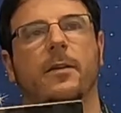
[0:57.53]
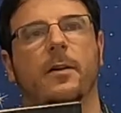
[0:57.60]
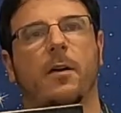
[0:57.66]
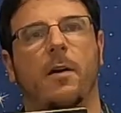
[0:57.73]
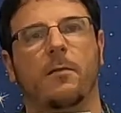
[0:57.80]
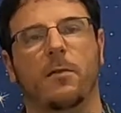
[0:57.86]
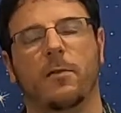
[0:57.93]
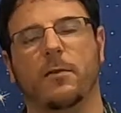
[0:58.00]
it
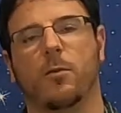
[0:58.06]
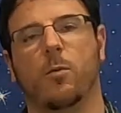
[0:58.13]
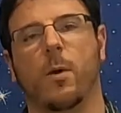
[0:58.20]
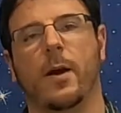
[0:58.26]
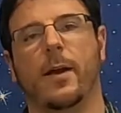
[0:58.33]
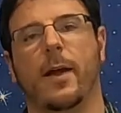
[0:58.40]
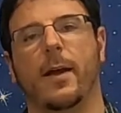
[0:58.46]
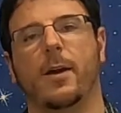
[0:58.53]
offers
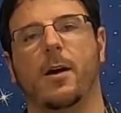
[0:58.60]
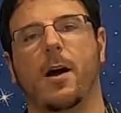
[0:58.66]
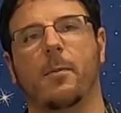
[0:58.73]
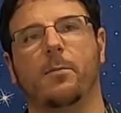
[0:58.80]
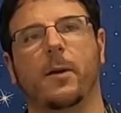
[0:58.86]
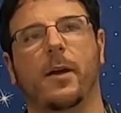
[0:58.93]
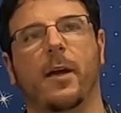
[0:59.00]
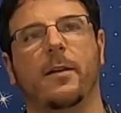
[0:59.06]
quite a
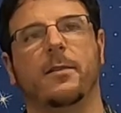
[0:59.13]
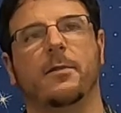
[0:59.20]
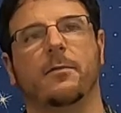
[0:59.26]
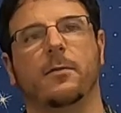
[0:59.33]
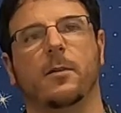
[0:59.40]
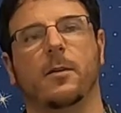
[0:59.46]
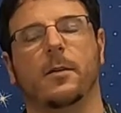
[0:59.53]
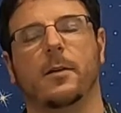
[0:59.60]
comprehensive
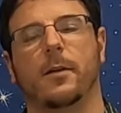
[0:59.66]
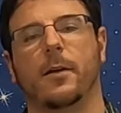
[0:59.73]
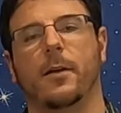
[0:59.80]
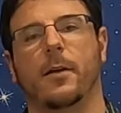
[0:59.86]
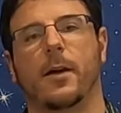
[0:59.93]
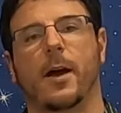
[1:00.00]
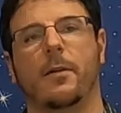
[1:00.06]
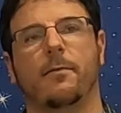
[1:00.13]
look
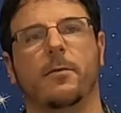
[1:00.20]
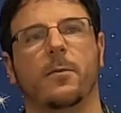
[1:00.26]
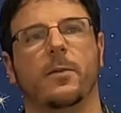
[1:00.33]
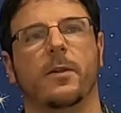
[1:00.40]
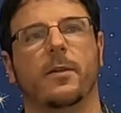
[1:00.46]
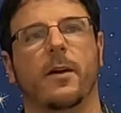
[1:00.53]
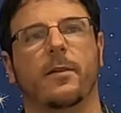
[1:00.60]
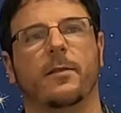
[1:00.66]
at
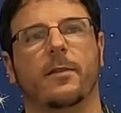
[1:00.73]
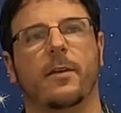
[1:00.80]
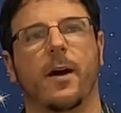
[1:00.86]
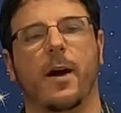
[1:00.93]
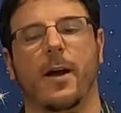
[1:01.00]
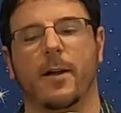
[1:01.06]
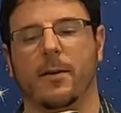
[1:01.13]
viewing the night sky.